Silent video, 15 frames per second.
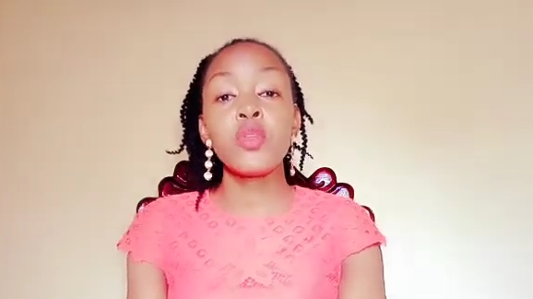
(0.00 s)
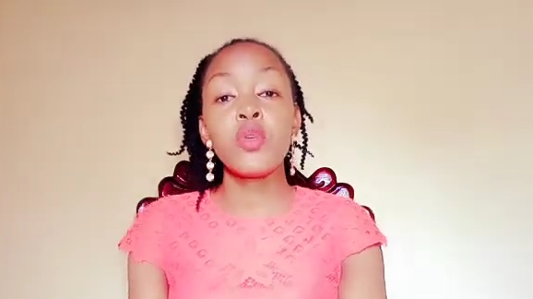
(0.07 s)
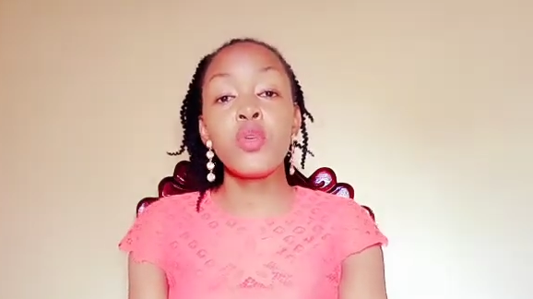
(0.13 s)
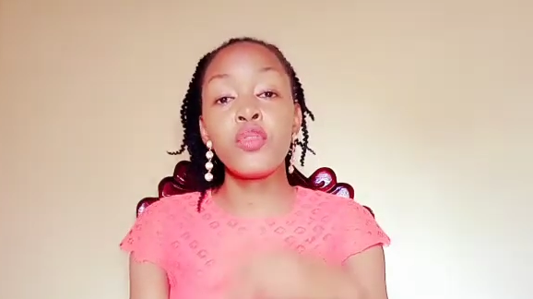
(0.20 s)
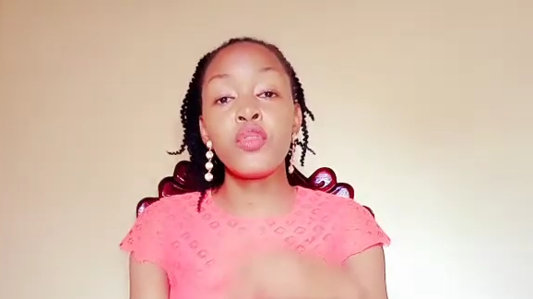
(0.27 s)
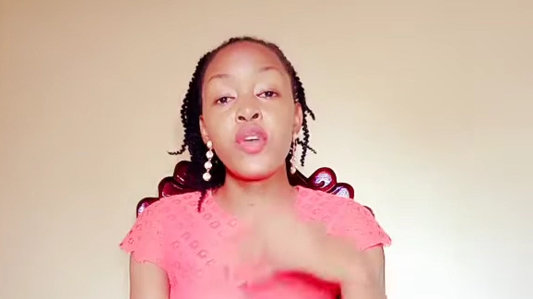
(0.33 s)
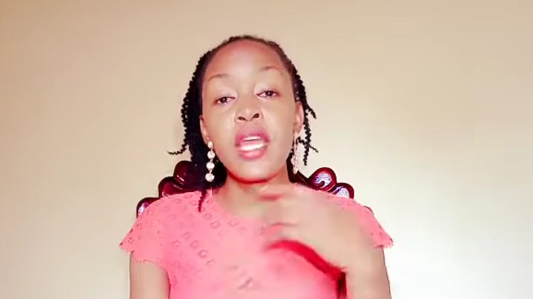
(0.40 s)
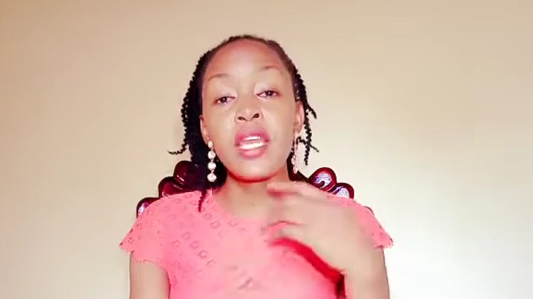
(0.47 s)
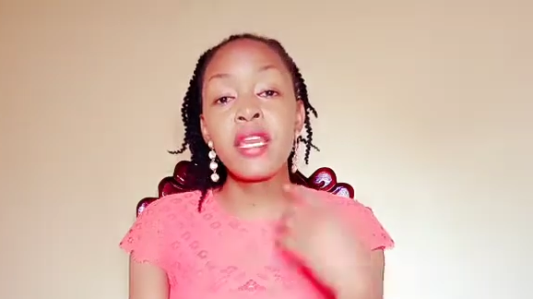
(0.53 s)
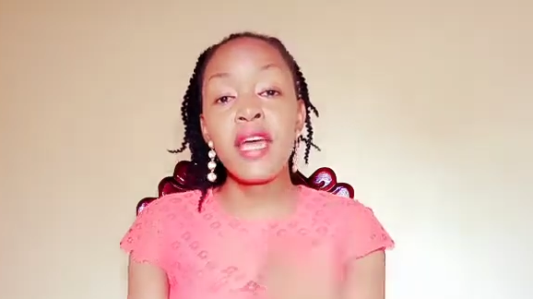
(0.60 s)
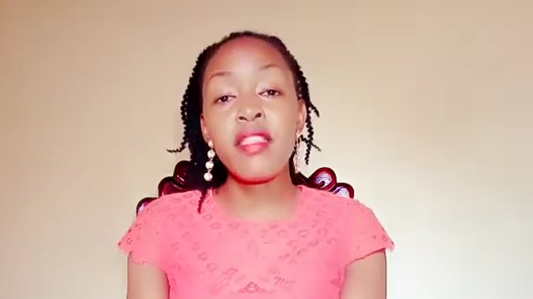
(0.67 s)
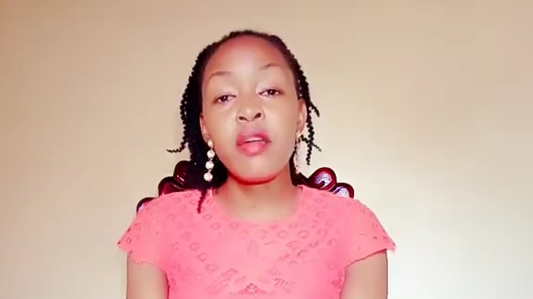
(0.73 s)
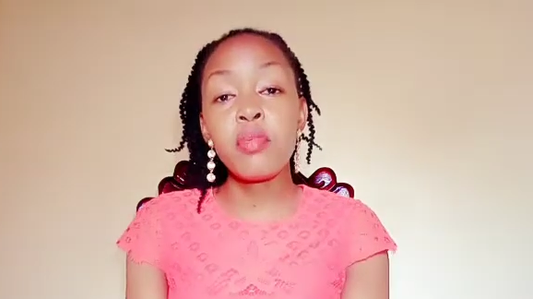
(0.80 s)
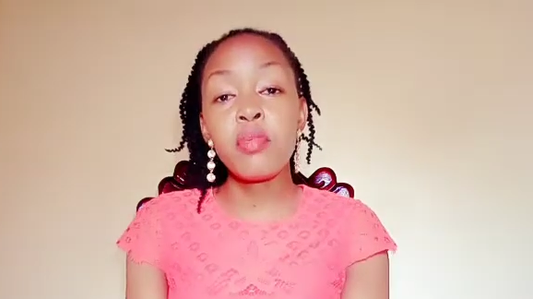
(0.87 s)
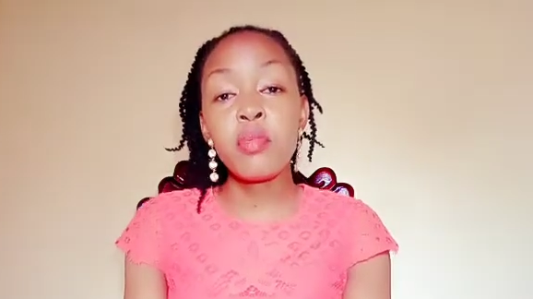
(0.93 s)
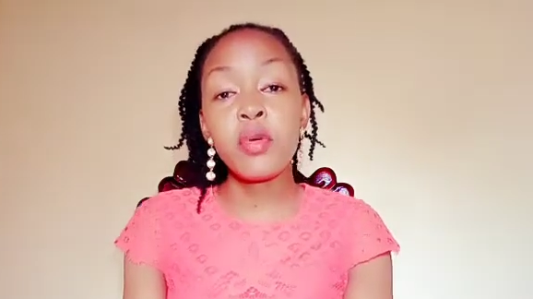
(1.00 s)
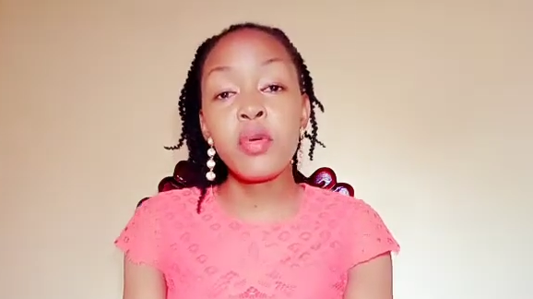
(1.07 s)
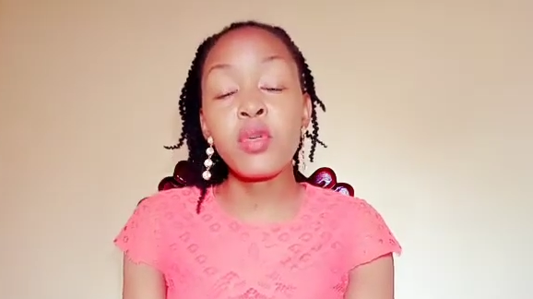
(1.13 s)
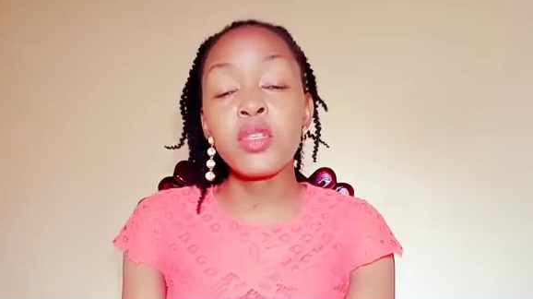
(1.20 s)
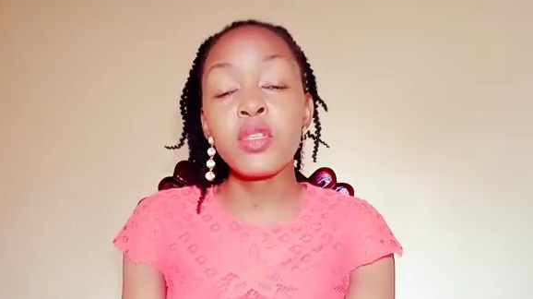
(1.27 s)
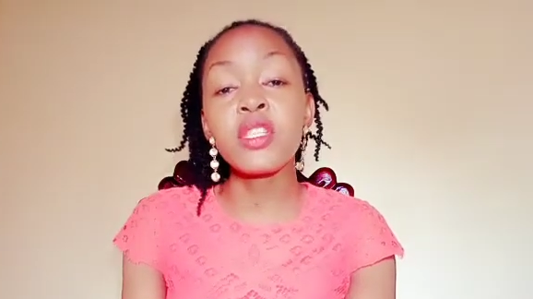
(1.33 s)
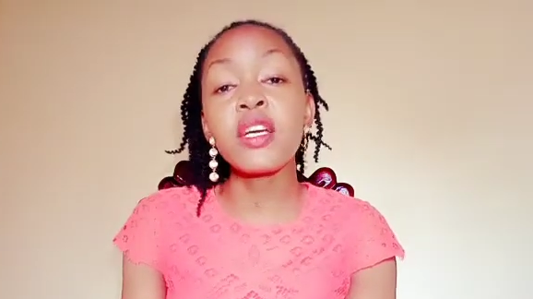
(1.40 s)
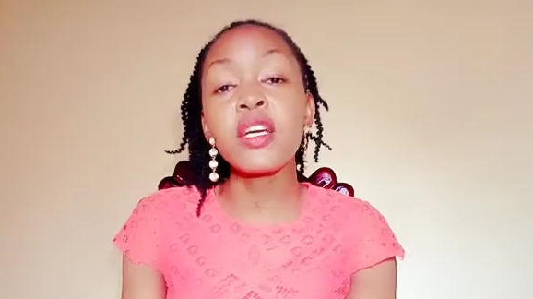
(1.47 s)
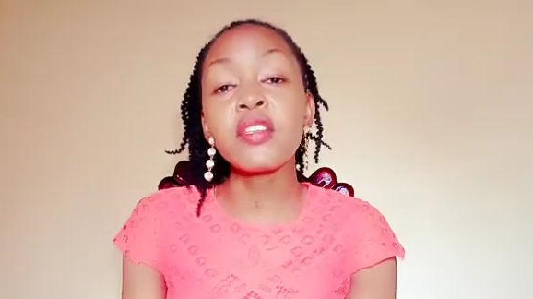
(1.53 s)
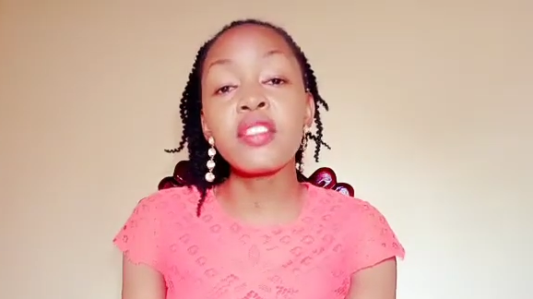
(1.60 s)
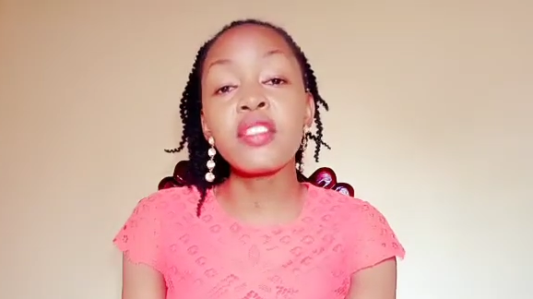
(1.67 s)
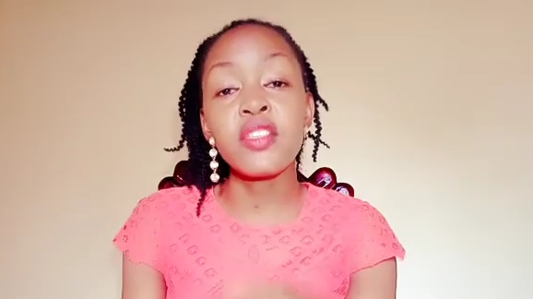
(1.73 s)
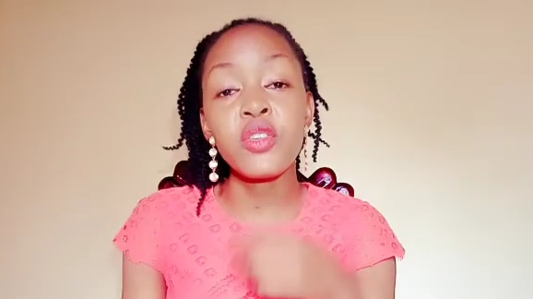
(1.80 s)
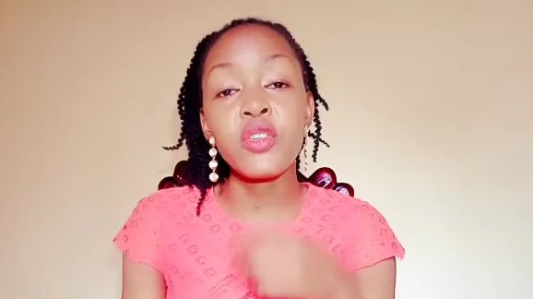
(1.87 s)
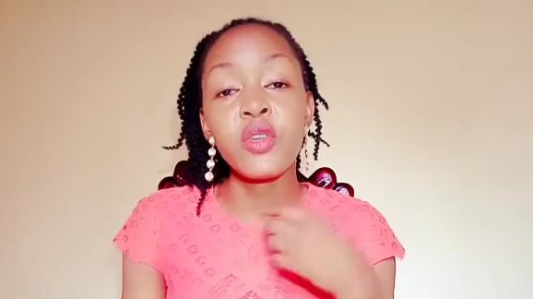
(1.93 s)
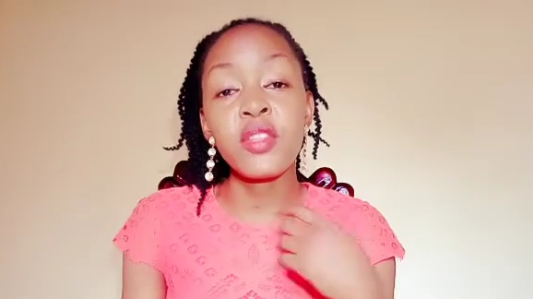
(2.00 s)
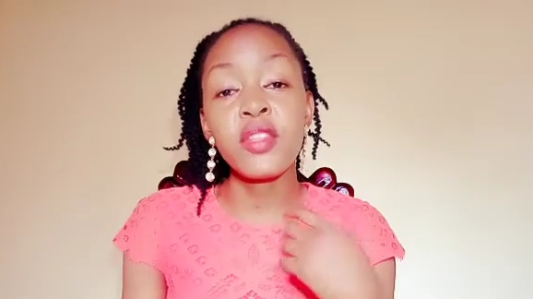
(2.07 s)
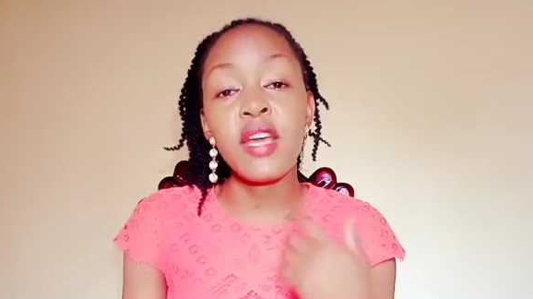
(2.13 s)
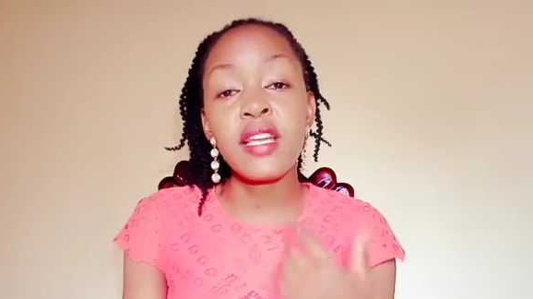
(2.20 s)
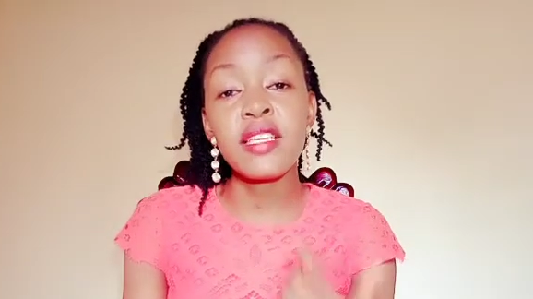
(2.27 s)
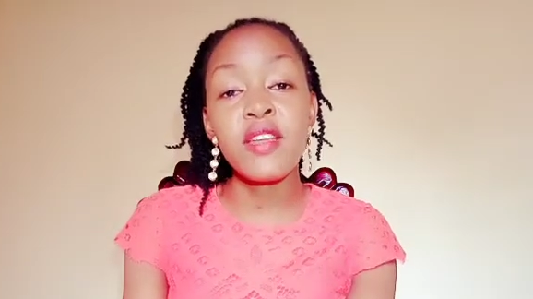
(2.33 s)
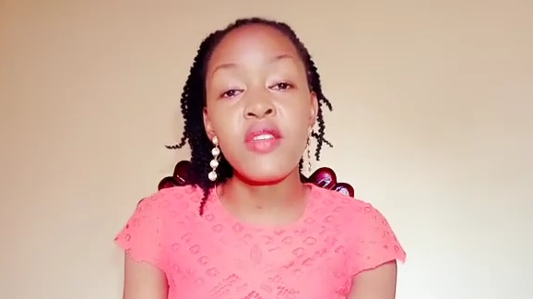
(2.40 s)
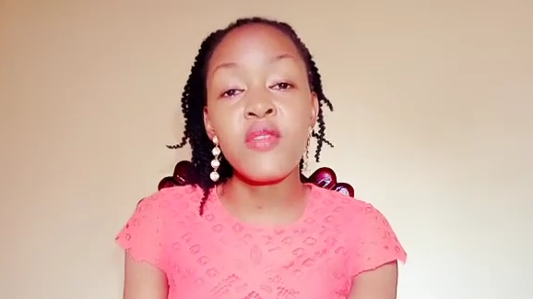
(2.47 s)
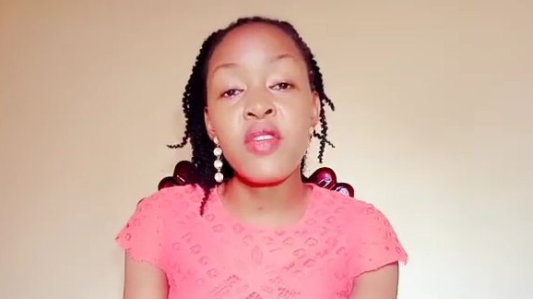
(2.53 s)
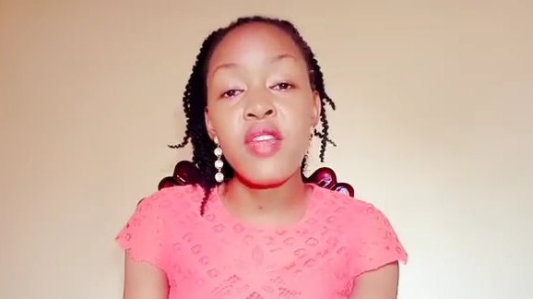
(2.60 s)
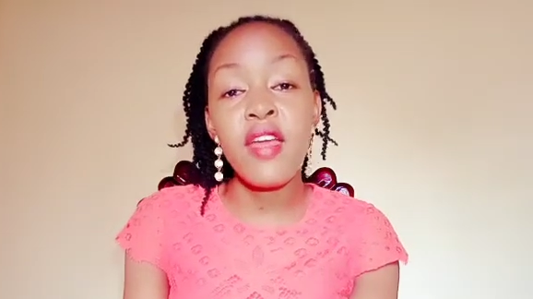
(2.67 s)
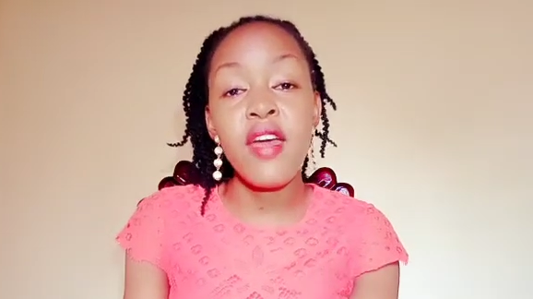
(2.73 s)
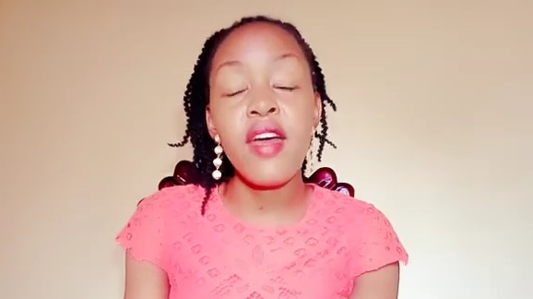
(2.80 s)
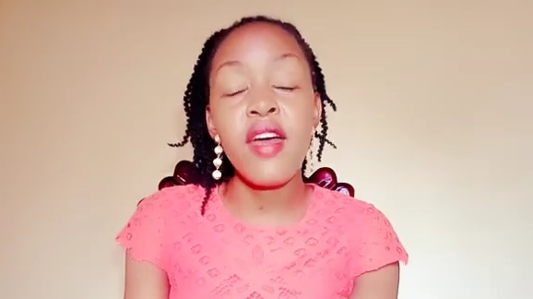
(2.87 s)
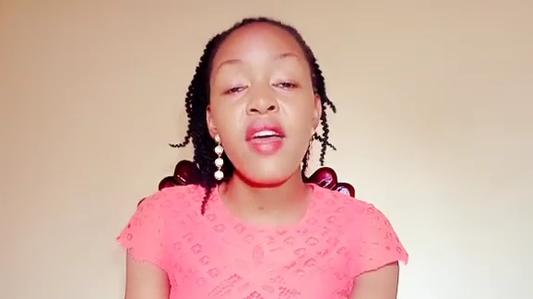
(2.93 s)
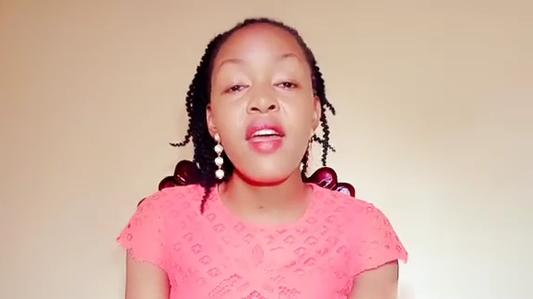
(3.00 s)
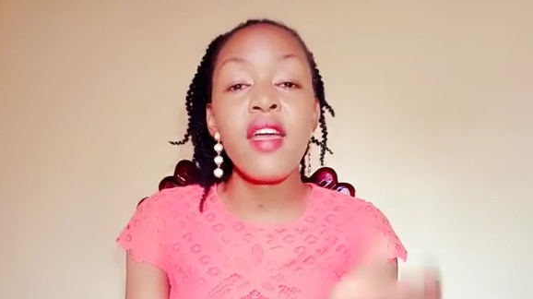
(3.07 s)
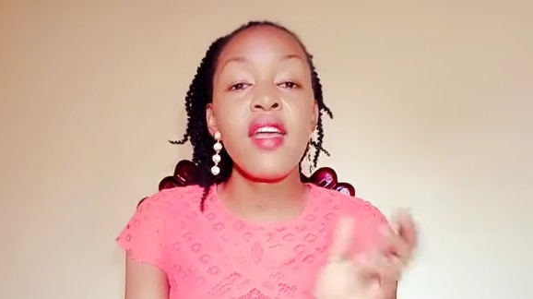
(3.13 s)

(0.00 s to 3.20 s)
you'll find other people consulting you in that area.